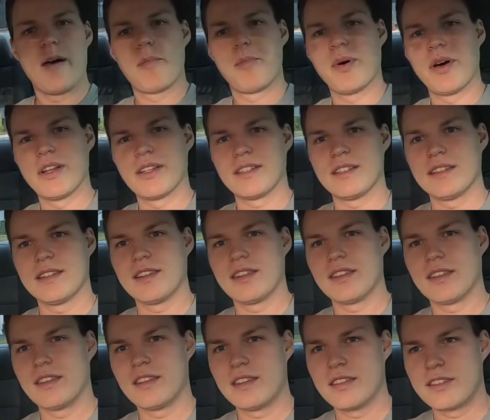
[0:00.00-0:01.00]
But
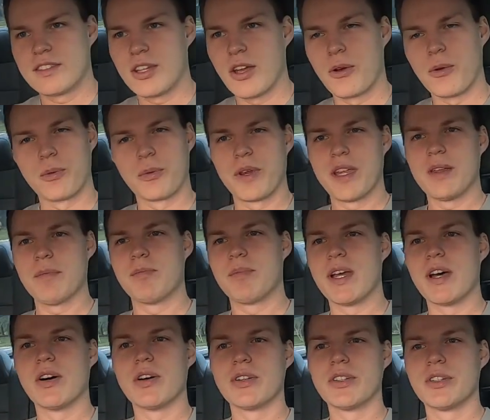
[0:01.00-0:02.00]
to
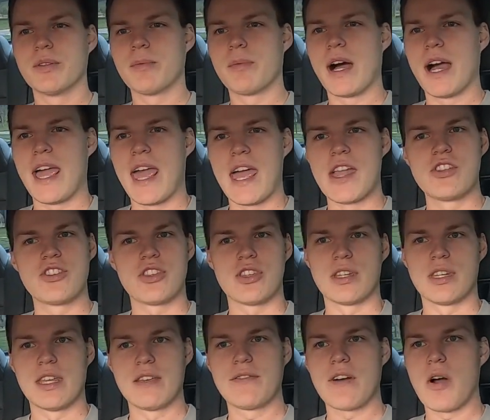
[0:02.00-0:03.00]
rebuild my
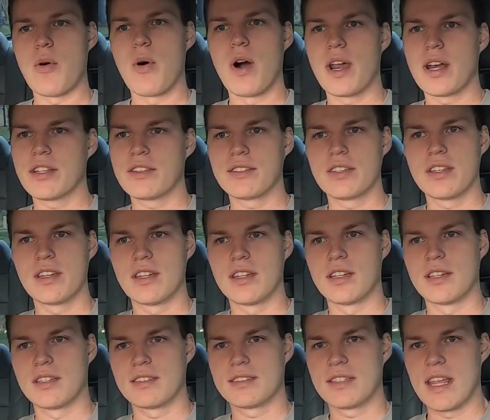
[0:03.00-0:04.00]
engine, if I wanted
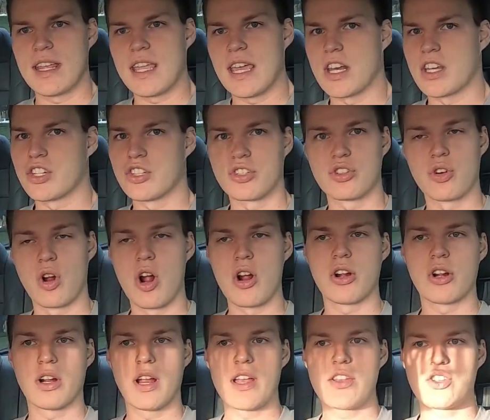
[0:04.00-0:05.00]
to, say, get a
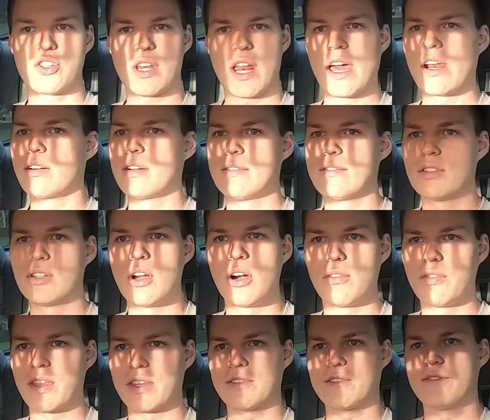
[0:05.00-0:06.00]
stroker engine, I don't even
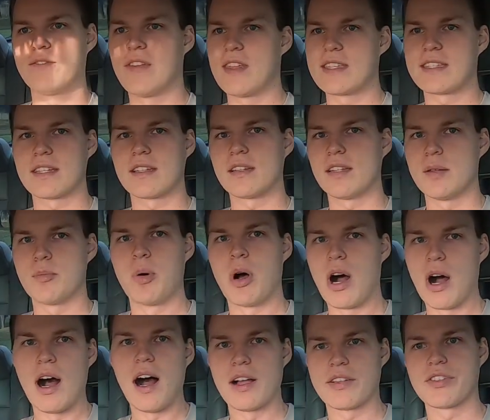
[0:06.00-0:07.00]
know if that's physically
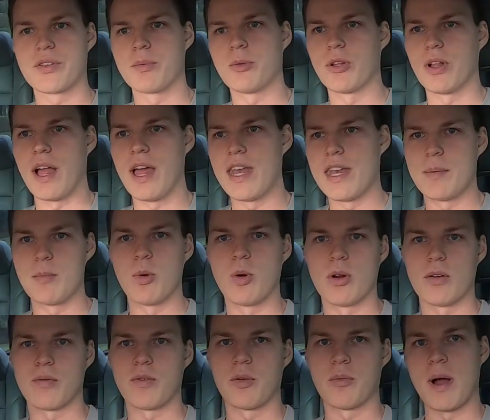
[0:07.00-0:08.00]
possible
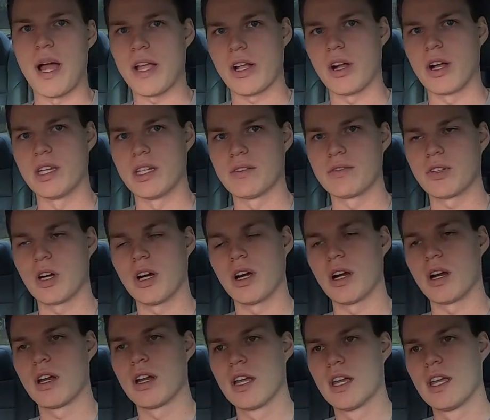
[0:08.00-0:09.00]
anymore for my kind of
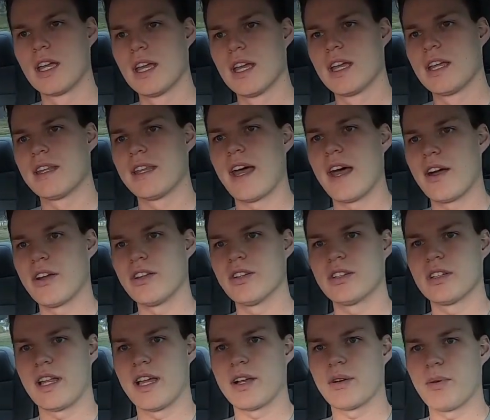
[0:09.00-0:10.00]
car. Now
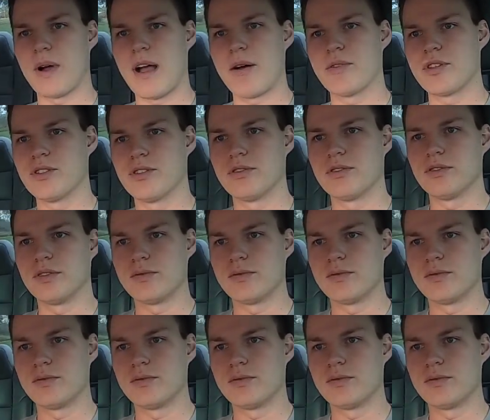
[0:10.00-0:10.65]
you're like, why would you